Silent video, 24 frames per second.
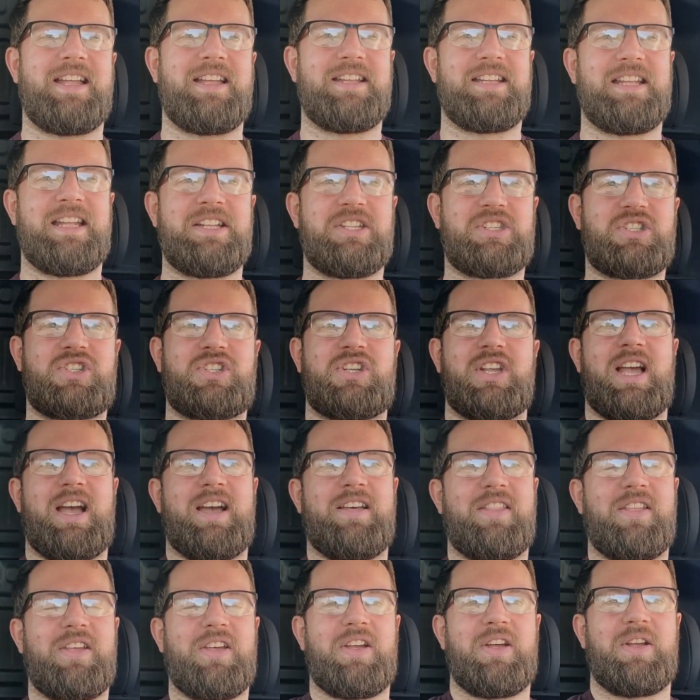
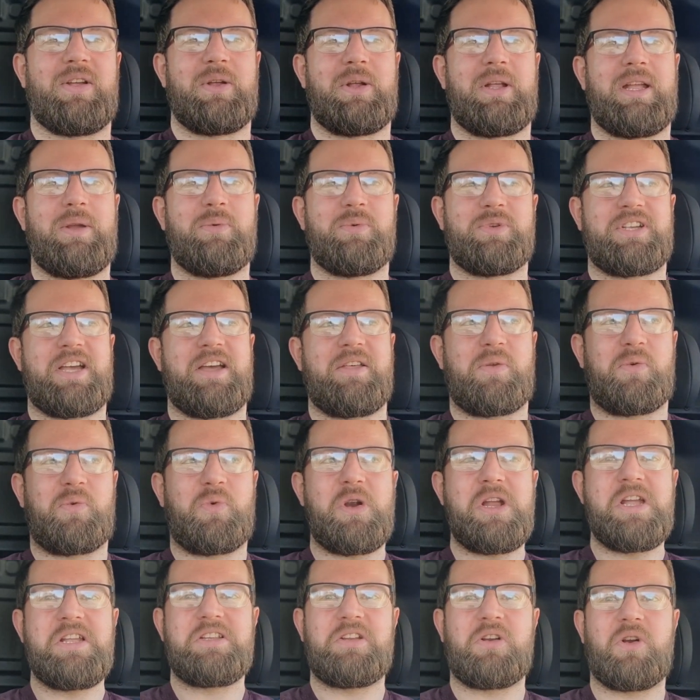it was either
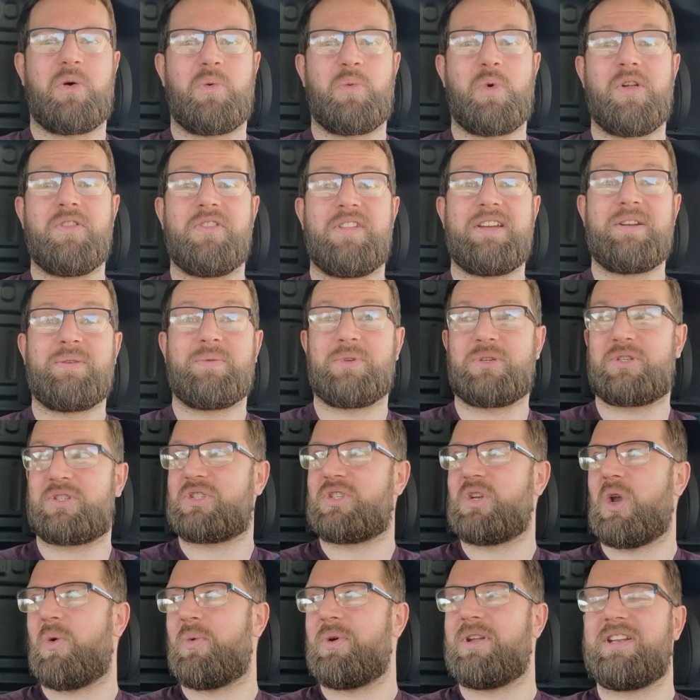raining or one day it was
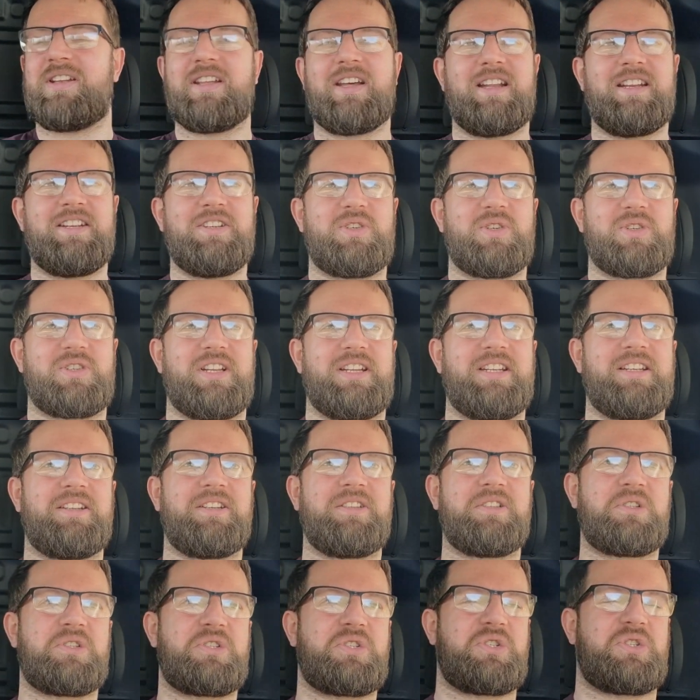snowing, and he just like
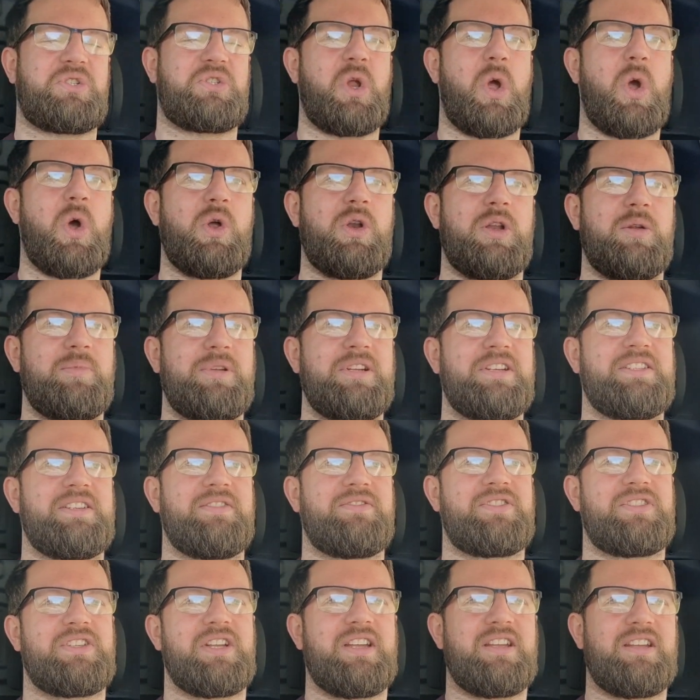stared at me as if
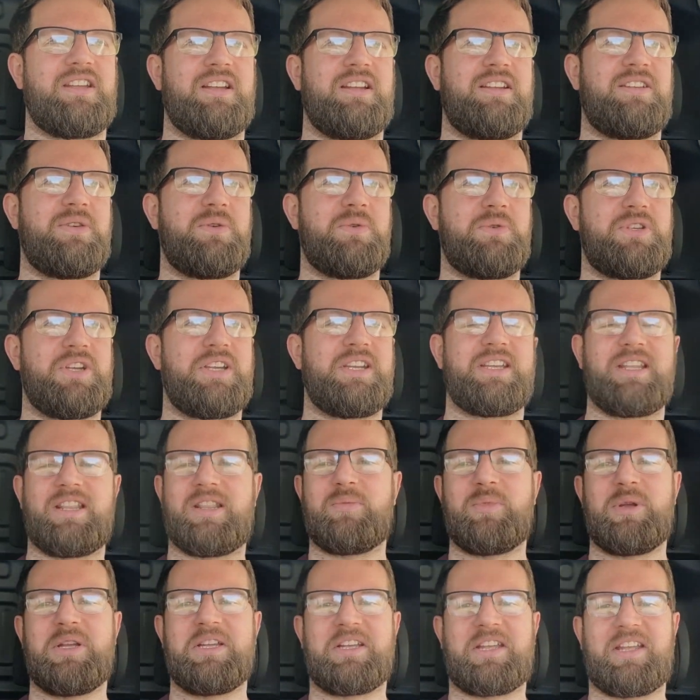to say, "Are you taking the
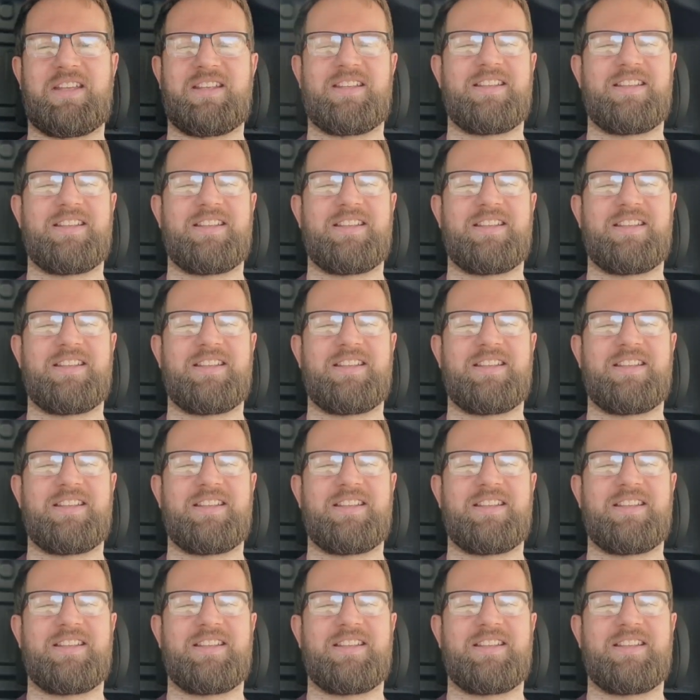mick?"